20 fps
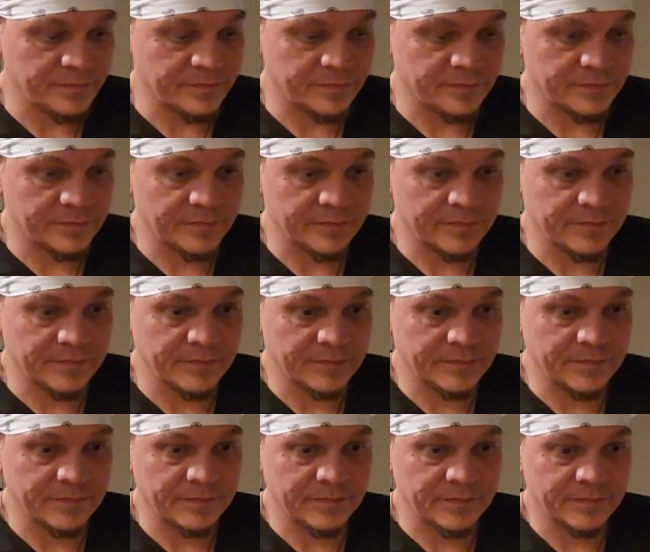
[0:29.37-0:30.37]

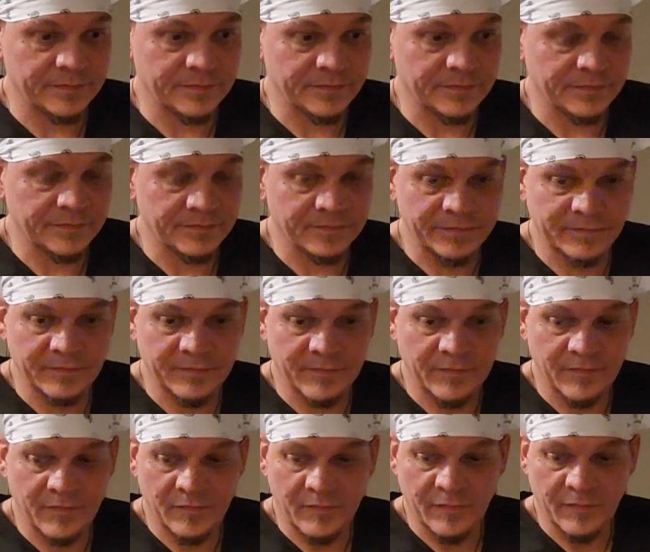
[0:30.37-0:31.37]

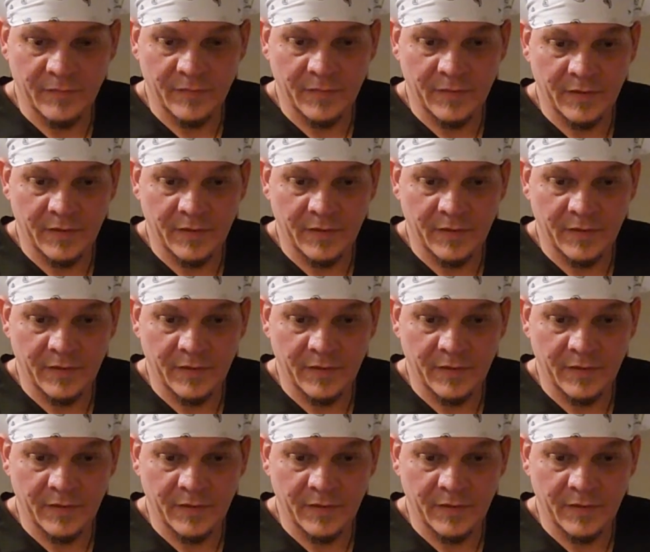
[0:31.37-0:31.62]
The person shown says nothing.